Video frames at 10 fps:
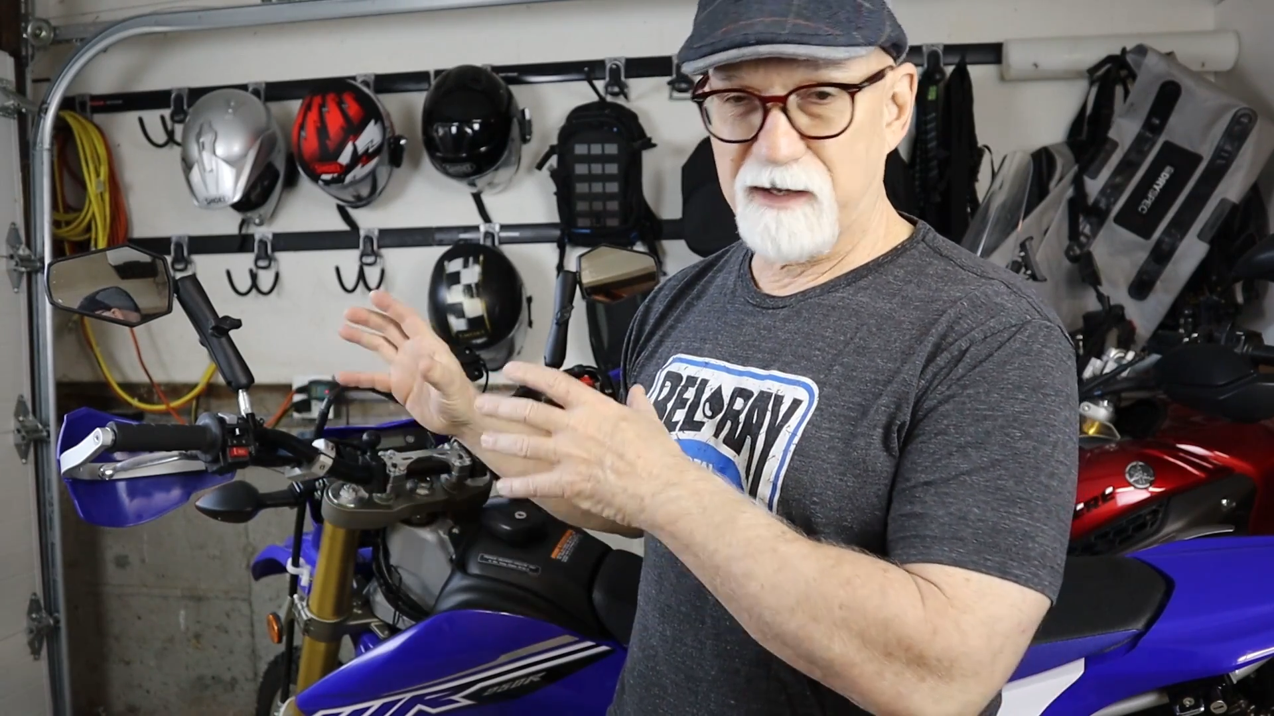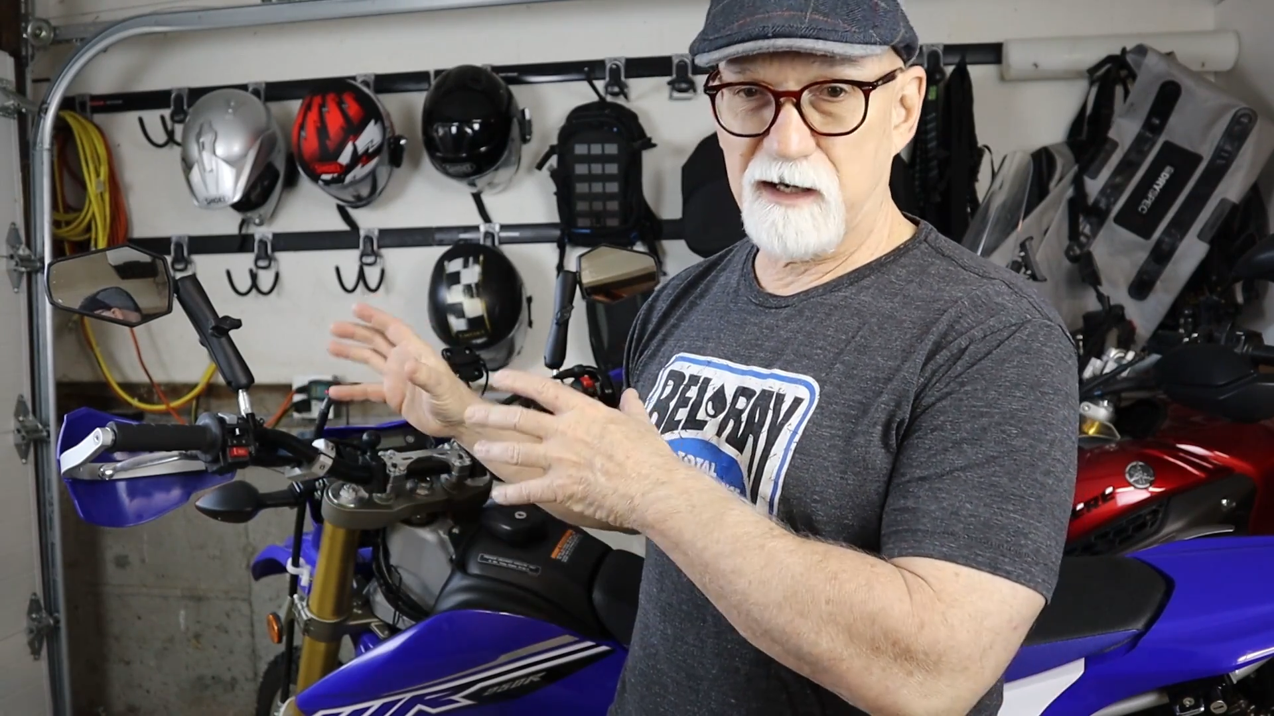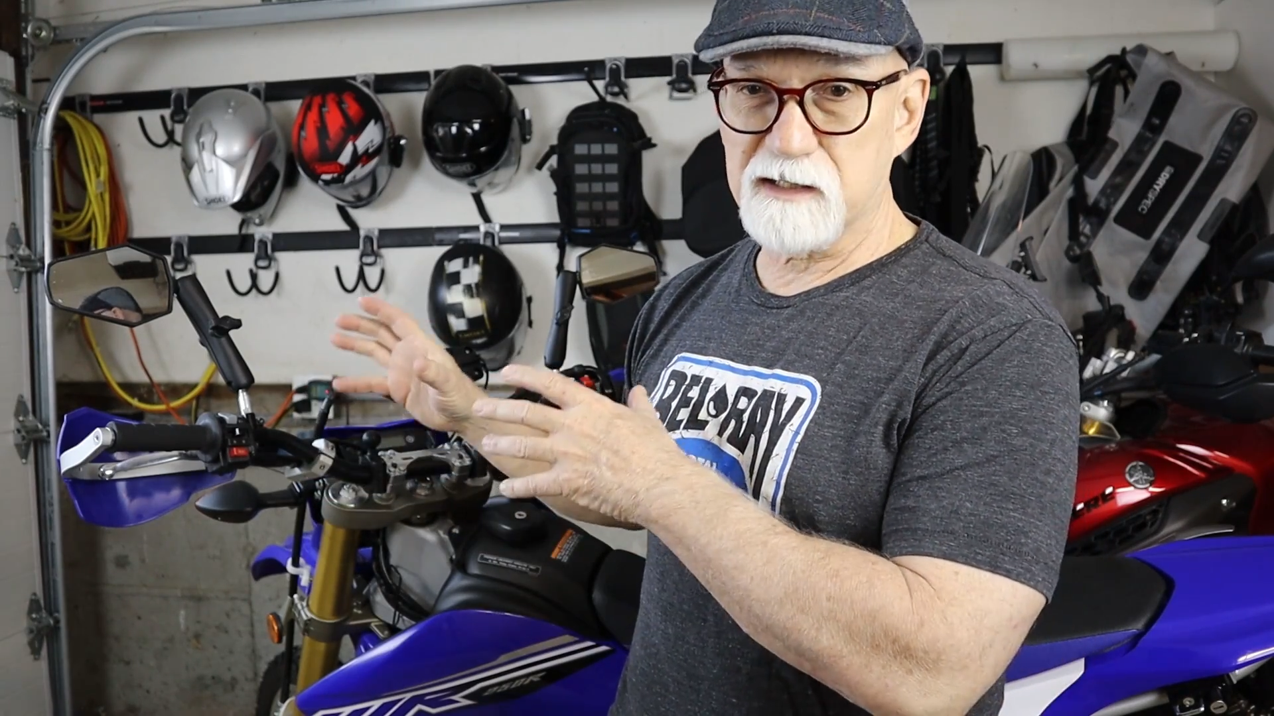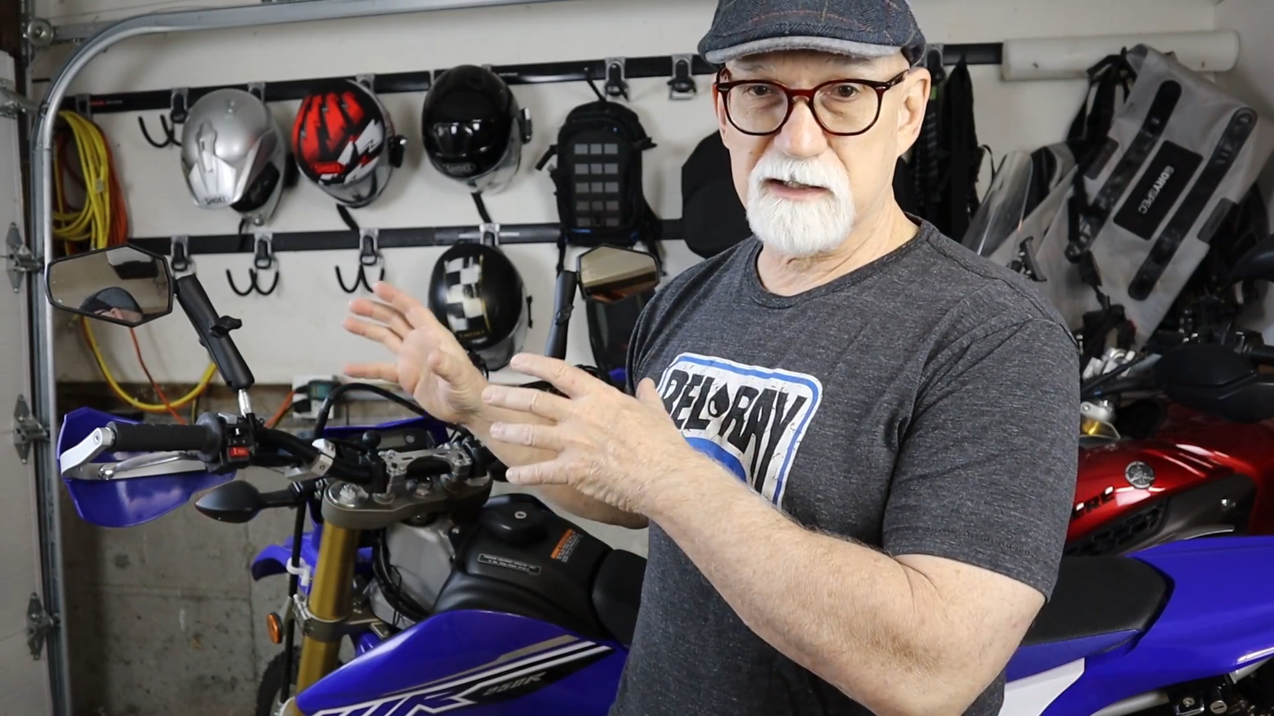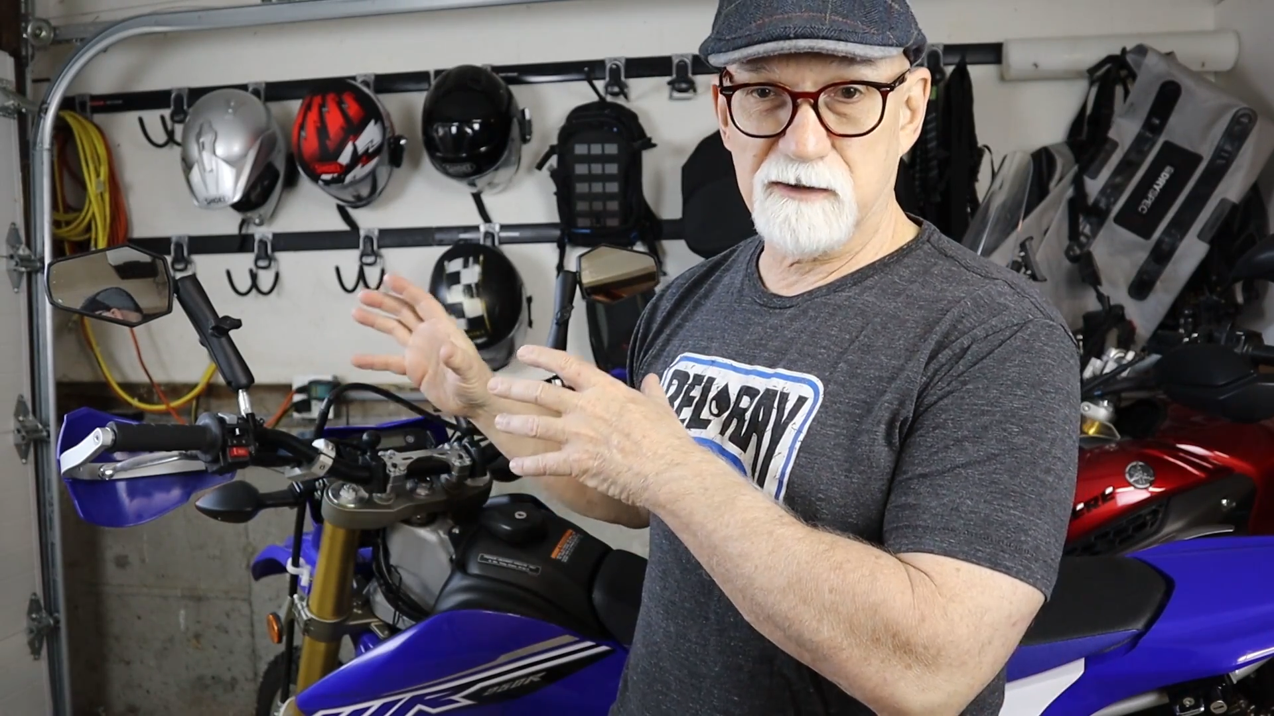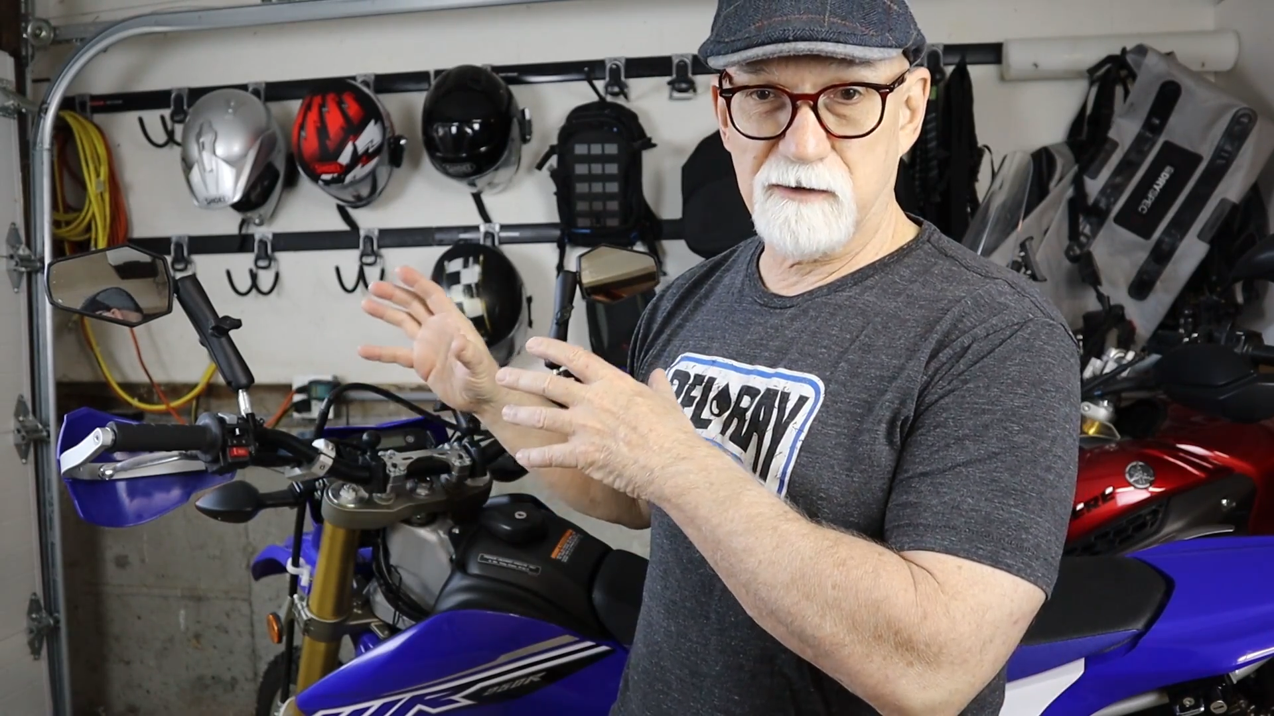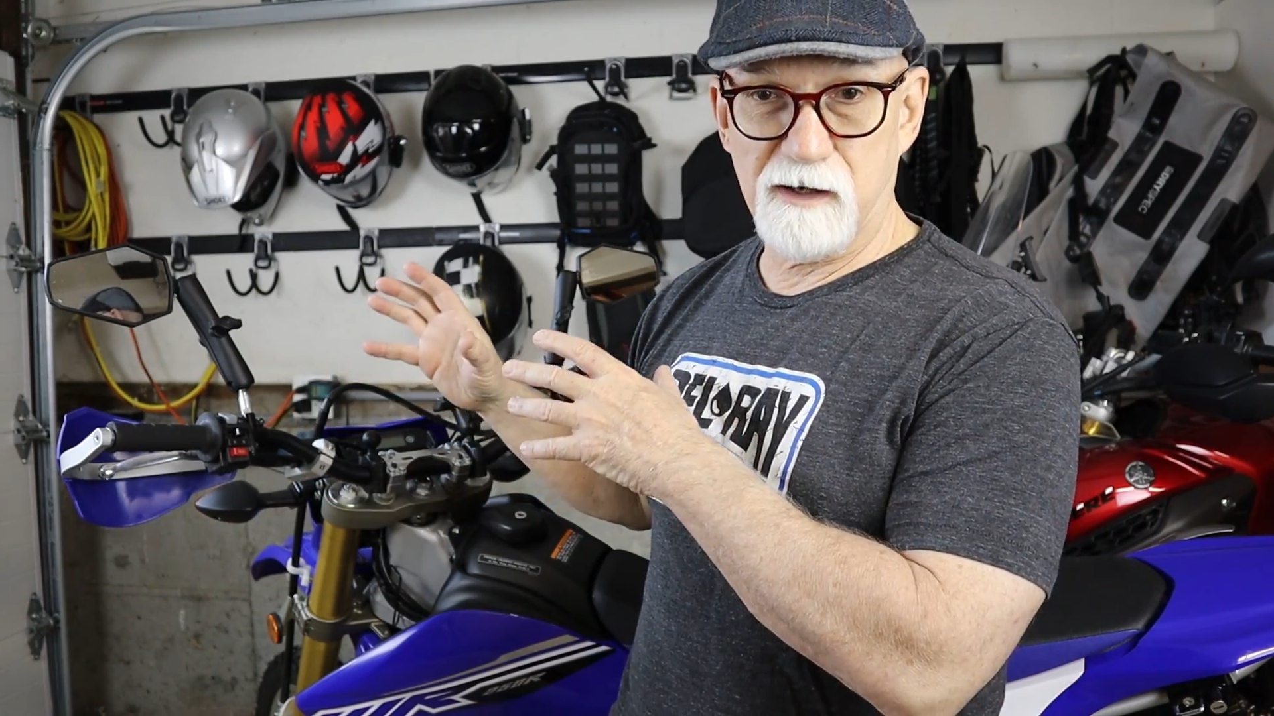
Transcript: They also